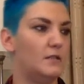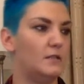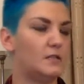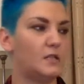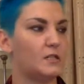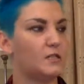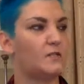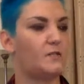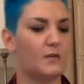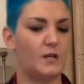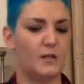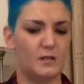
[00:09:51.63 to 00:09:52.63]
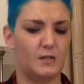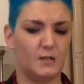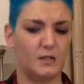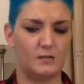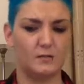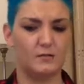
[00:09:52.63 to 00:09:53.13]
Just for,
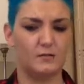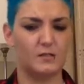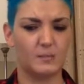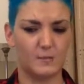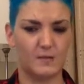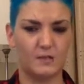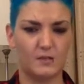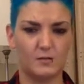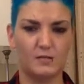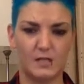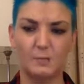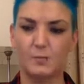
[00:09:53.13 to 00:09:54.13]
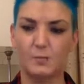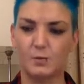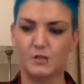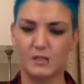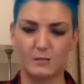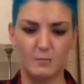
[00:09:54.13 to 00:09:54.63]
you know, something so simple,
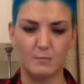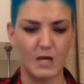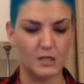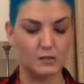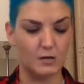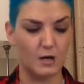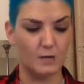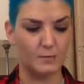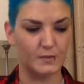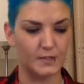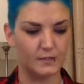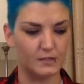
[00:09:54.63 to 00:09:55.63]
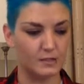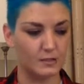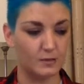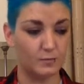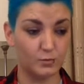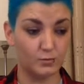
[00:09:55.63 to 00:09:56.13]
just to measure up and then just
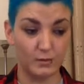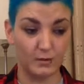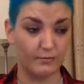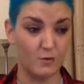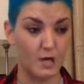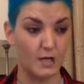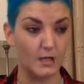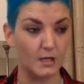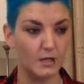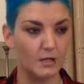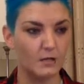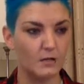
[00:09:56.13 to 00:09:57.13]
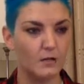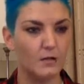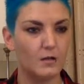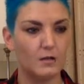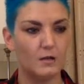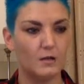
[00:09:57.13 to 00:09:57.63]
go, you're free.
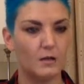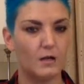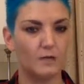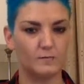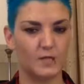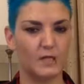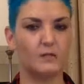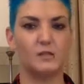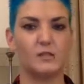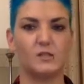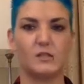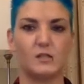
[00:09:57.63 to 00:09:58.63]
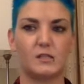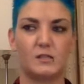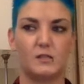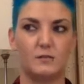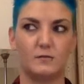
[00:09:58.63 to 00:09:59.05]
And realise just,